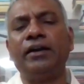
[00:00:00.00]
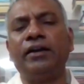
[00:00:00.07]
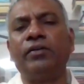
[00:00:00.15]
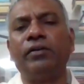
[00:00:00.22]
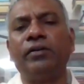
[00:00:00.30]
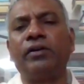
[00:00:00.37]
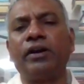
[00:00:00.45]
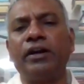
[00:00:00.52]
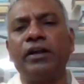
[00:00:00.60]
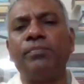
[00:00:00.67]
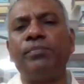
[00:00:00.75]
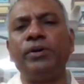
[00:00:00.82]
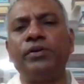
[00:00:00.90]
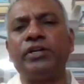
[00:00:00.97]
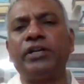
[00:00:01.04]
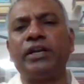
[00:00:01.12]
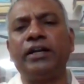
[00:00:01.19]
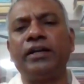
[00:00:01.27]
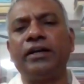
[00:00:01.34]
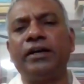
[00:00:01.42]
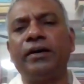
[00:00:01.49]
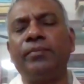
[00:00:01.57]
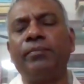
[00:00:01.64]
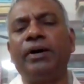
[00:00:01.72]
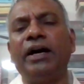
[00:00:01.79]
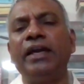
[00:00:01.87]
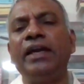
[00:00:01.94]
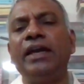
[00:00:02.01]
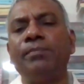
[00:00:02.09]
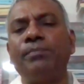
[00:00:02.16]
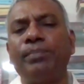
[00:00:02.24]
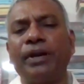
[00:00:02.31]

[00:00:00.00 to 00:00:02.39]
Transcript: or deputed by a